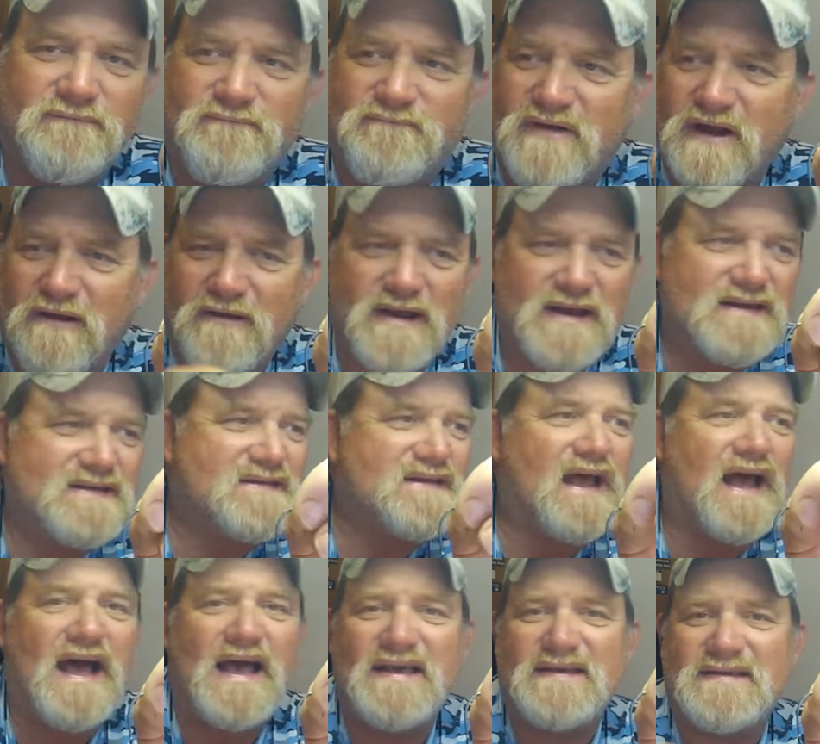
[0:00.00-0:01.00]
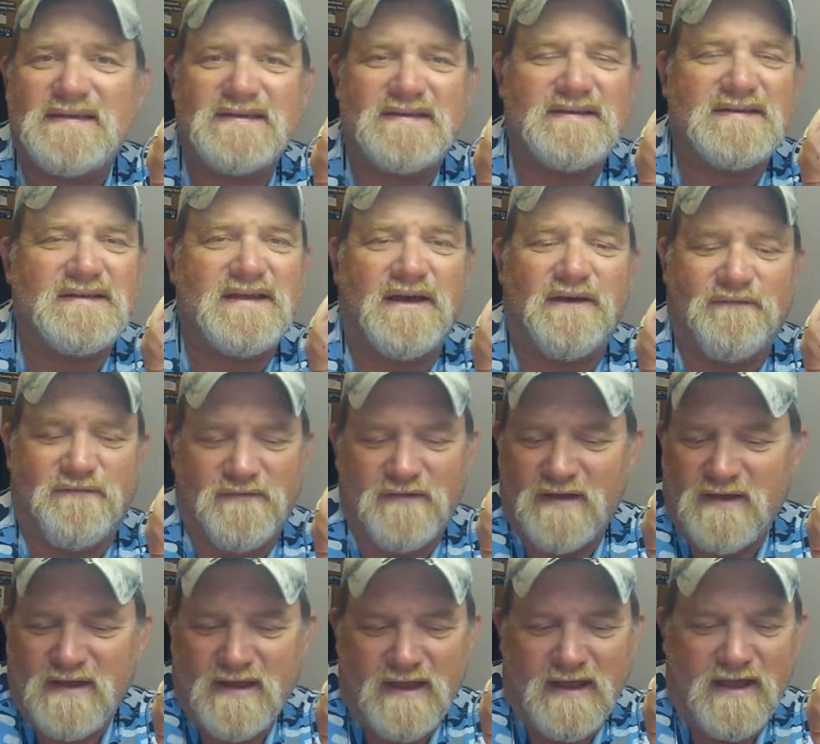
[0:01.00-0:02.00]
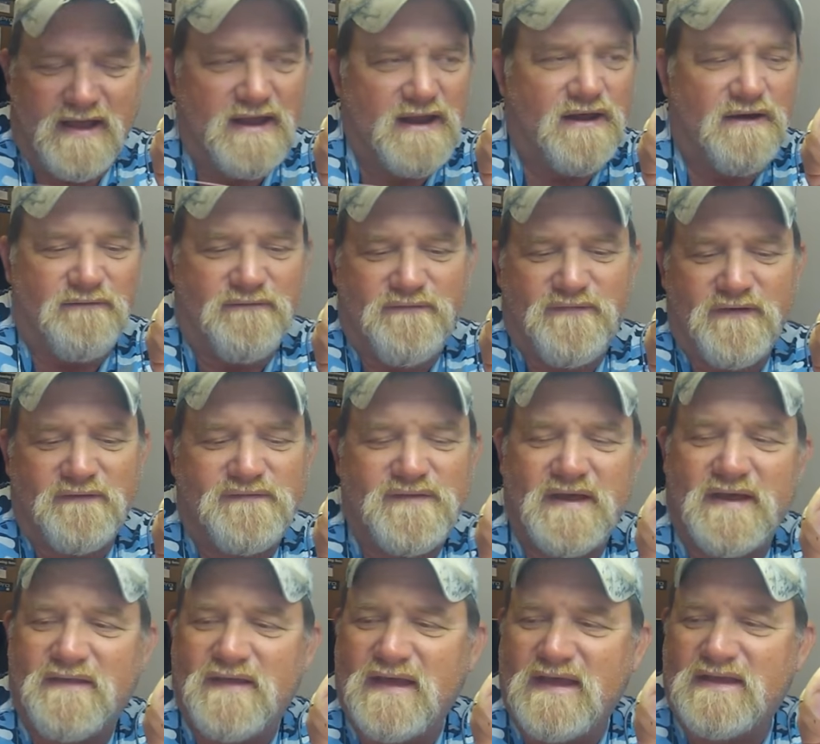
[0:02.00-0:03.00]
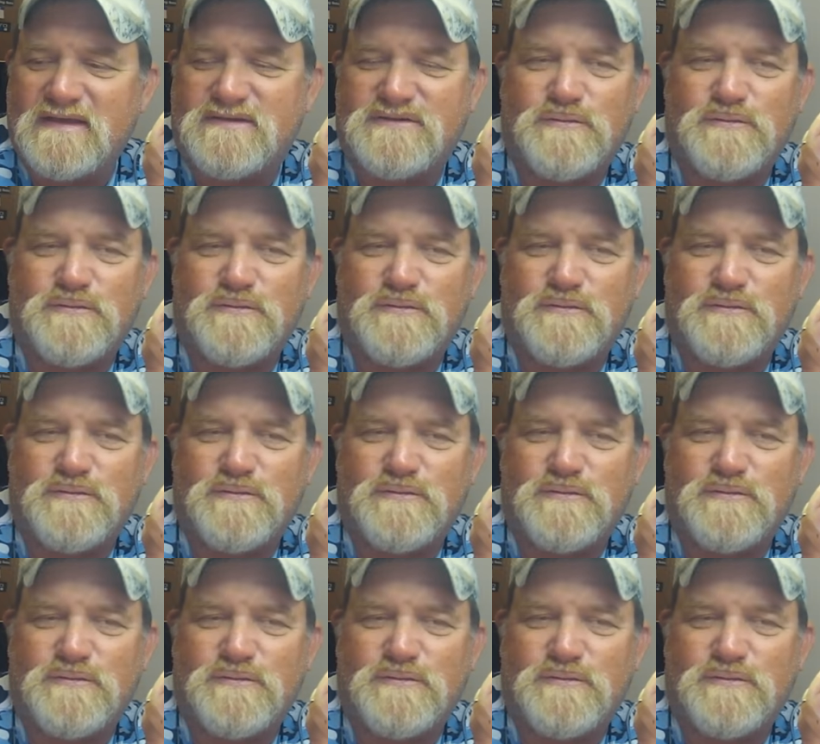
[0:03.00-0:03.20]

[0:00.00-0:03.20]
various sizes and stuff, 50 of these,